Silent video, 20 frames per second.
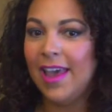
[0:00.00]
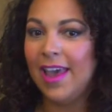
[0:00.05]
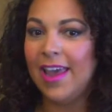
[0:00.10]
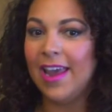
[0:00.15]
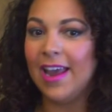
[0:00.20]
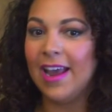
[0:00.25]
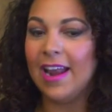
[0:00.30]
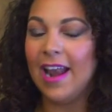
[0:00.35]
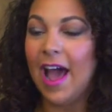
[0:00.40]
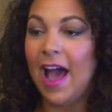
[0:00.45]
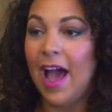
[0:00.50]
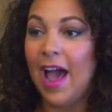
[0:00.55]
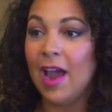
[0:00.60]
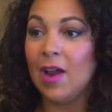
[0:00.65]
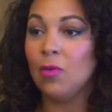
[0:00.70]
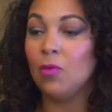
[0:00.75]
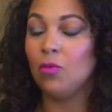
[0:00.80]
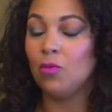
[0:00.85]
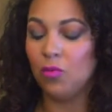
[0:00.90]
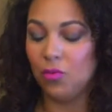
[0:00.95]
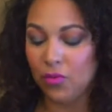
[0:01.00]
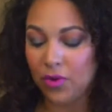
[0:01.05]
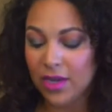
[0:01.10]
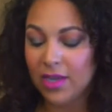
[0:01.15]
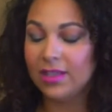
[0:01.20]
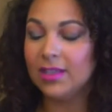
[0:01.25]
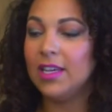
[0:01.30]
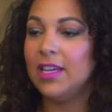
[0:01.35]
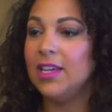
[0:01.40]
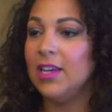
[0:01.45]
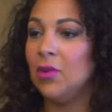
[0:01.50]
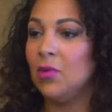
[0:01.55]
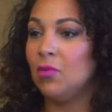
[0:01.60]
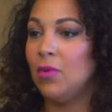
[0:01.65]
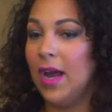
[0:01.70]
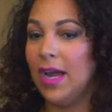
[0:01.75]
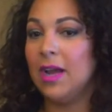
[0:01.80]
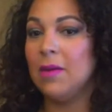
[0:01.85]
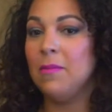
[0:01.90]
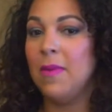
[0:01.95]
And I really
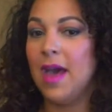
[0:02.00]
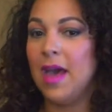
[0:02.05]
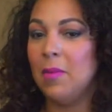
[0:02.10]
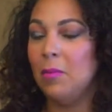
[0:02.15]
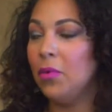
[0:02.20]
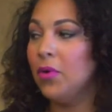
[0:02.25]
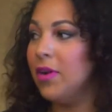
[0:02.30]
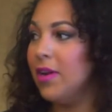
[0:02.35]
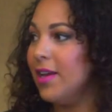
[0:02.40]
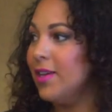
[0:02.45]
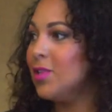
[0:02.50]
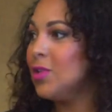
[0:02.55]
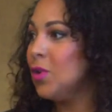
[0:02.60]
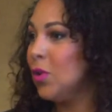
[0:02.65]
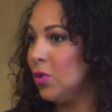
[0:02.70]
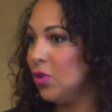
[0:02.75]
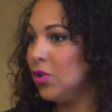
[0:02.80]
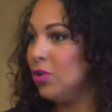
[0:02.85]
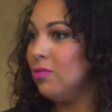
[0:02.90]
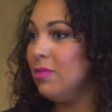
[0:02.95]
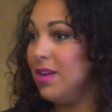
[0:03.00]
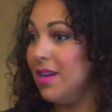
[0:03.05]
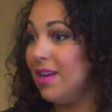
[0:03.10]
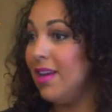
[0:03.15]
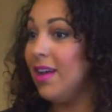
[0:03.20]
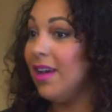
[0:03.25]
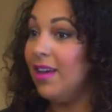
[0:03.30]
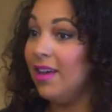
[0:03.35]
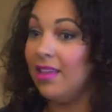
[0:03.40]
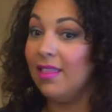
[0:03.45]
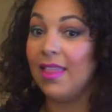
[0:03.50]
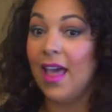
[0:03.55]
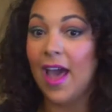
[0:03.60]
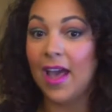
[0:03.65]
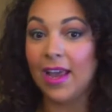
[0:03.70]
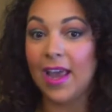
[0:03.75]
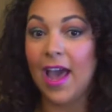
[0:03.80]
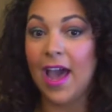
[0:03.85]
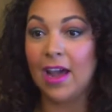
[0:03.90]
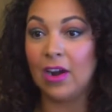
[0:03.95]
recommend putting social media in
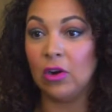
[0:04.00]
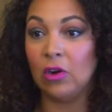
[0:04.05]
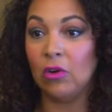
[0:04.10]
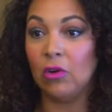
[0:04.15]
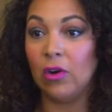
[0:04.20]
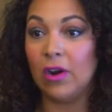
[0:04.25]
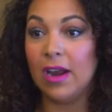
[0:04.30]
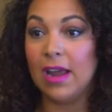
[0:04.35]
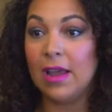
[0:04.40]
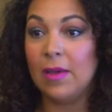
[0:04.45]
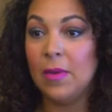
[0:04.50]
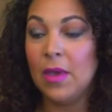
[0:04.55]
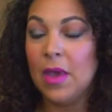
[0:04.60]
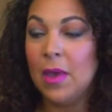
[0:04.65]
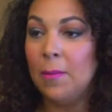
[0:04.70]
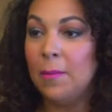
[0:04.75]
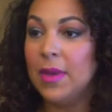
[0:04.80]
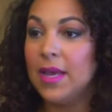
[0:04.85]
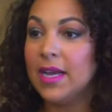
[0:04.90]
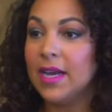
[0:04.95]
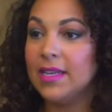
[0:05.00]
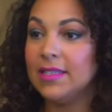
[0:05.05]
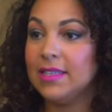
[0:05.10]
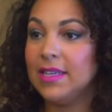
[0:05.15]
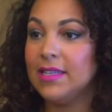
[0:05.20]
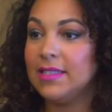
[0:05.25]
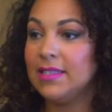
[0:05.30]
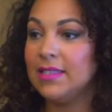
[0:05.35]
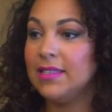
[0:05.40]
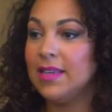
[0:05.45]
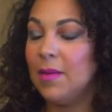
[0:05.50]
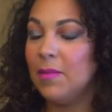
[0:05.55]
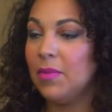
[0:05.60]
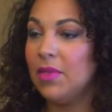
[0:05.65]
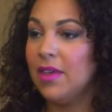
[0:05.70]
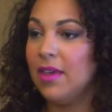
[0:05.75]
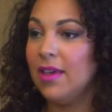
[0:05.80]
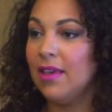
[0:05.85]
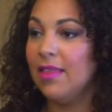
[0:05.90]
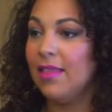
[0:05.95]
that category because it's
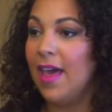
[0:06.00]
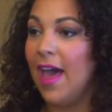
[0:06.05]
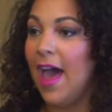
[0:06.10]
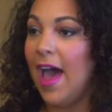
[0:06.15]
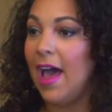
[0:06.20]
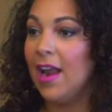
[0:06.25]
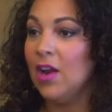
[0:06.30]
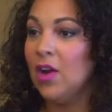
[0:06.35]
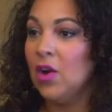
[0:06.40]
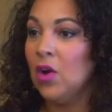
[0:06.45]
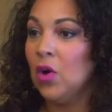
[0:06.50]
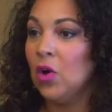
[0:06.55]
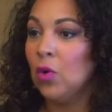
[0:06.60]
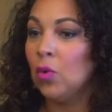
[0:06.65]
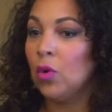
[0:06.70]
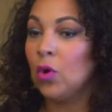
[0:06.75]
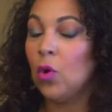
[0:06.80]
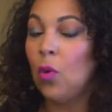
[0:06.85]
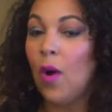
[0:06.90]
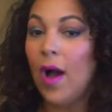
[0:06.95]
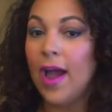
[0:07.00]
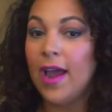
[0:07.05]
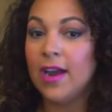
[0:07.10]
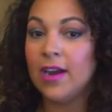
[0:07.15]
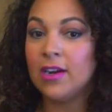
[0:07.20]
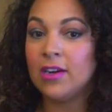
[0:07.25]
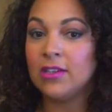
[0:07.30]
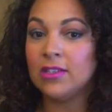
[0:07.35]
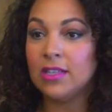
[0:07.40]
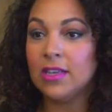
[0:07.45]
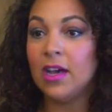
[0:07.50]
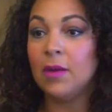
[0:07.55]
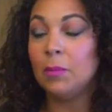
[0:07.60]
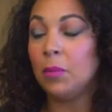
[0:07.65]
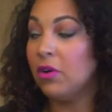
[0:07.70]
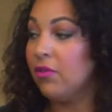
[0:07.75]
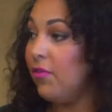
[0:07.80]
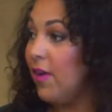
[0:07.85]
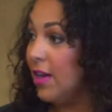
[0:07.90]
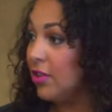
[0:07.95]
something that requires
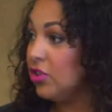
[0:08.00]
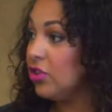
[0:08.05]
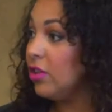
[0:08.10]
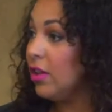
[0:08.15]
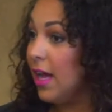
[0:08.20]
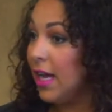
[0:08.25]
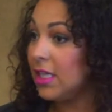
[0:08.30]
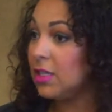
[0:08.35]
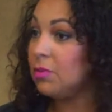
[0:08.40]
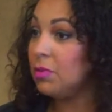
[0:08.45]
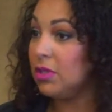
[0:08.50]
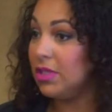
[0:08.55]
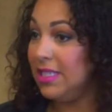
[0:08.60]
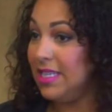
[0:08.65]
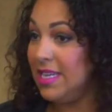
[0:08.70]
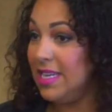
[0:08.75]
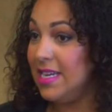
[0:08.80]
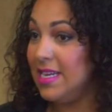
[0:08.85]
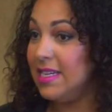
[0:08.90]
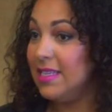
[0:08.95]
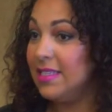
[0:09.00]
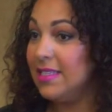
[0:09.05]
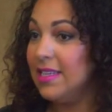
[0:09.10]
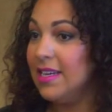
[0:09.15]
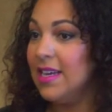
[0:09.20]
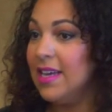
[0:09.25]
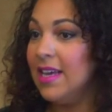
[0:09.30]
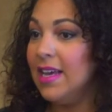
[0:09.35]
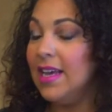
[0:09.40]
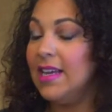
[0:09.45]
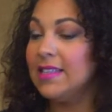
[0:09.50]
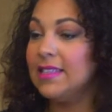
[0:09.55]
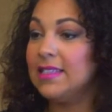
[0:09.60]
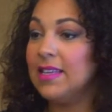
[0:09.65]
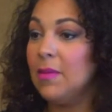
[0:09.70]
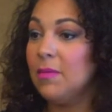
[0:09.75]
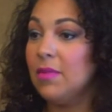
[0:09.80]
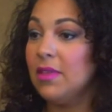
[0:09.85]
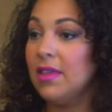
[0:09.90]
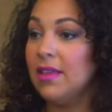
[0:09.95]
professional expertise. It's
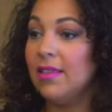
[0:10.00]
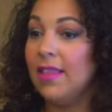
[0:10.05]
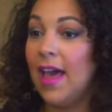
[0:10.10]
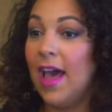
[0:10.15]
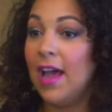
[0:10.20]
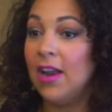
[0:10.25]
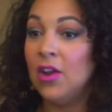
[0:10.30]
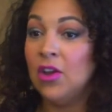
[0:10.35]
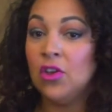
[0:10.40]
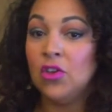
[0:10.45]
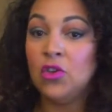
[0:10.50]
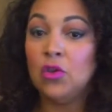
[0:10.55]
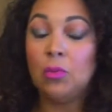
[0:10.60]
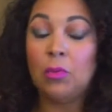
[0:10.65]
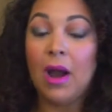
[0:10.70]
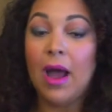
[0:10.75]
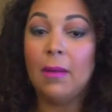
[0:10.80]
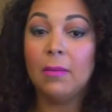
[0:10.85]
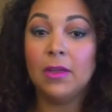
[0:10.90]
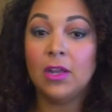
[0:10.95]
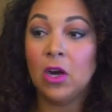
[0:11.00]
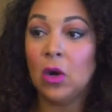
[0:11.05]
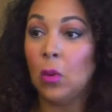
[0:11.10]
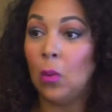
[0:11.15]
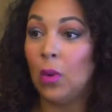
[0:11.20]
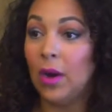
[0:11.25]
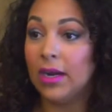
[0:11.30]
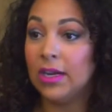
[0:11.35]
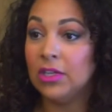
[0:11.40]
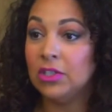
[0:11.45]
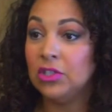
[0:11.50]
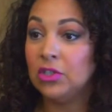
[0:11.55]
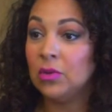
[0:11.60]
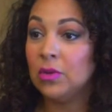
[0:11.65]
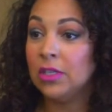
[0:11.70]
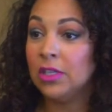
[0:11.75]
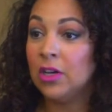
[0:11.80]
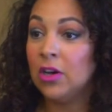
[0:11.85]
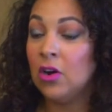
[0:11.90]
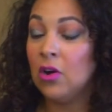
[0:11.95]
something that you probably don't want to
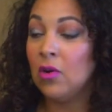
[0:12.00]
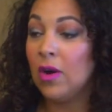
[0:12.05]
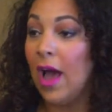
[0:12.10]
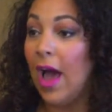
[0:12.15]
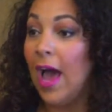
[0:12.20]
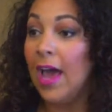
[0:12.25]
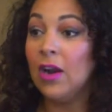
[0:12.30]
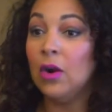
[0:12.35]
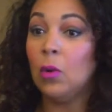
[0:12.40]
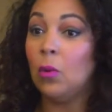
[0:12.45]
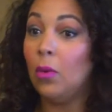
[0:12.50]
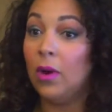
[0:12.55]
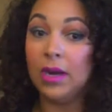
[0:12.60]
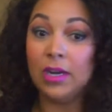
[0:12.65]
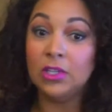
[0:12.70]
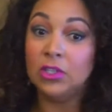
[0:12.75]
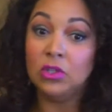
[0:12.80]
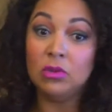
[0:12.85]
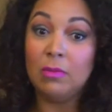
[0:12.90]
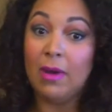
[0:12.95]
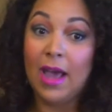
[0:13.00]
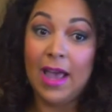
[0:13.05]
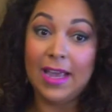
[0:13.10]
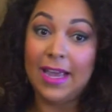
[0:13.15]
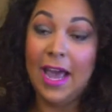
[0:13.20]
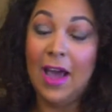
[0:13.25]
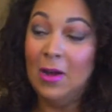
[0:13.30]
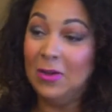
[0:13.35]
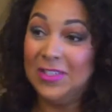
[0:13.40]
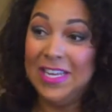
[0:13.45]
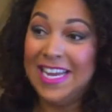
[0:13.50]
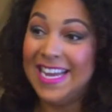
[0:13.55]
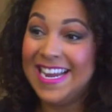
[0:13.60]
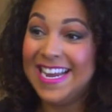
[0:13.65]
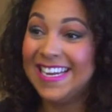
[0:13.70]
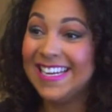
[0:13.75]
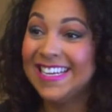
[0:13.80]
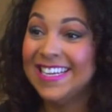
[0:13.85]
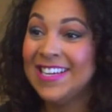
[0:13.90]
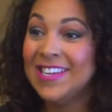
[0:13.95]
do alone. I don't want to do my
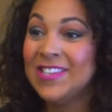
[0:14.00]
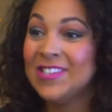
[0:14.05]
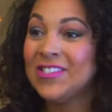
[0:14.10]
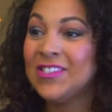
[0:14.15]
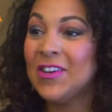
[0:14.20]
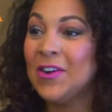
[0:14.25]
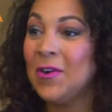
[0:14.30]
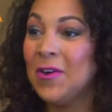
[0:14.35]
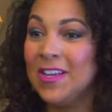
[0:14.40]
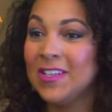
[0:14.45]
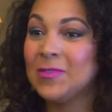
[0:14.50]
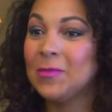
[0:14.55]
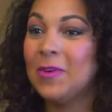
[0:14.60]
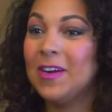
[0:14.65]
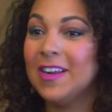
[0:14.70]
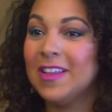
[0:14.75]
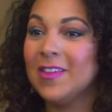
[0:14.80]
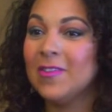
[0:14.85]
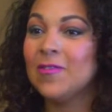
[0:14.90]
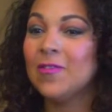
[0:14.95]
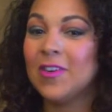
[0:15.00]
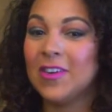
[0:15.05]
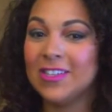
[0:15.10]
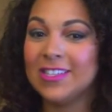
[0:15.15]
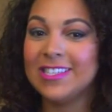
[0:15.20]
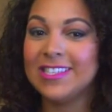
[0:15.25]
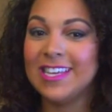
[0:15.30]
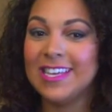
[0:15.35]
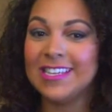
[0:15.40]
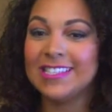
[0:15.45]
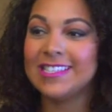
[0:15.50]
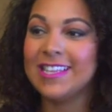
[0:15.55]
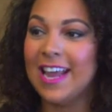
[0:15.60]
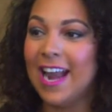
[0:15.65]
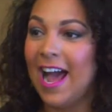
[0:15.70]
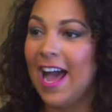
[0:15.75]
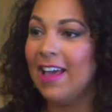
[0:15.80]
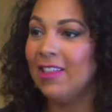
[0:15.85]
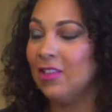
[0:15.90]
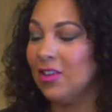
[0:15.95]
accounting, so it's one of the first things
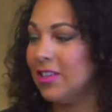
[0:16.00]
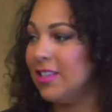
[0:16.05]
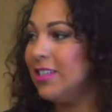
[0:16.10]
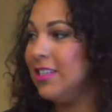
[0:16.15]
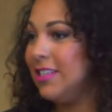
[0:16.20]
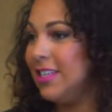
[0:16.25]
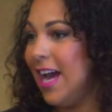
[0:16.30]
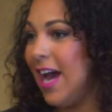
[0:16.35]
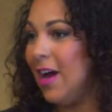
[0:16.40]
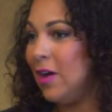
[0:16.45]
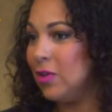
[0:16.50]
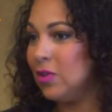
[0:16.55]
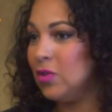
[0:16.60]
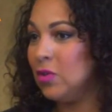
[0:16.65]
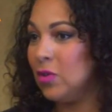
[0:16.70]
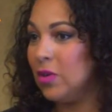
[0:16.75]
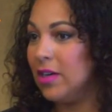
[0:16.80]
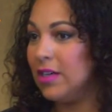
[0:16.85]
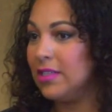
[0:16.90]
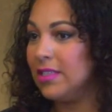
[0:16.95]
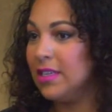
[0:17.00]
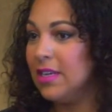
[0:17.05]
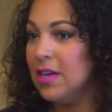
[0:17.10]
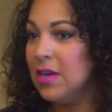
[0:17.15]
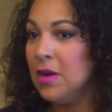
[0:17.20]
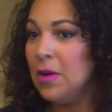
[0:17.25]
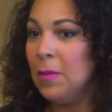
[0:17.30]
that I looked to outsource.